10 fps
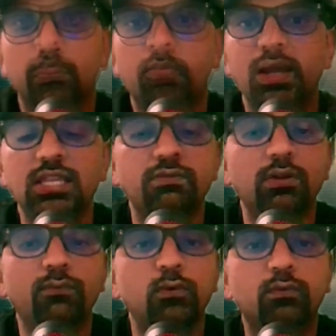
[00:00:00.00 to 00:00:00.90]
By the way,
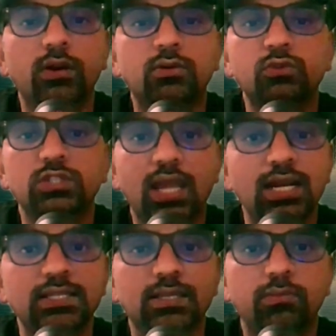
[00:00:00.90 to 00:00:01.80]
if you want to
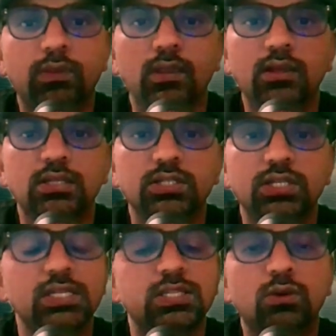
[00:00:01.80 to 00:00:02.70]
cite something,
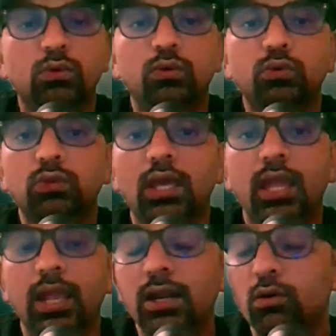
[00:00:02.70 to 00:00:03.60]
just go to
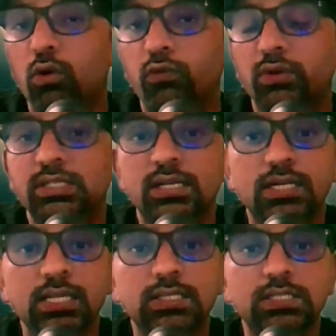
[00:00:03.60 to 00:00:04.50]
the end of a
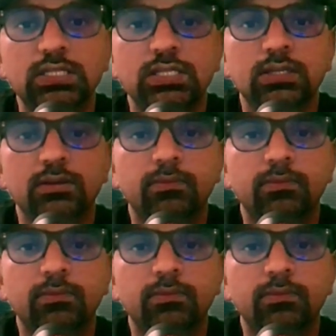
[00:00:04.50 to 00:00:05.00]
sentence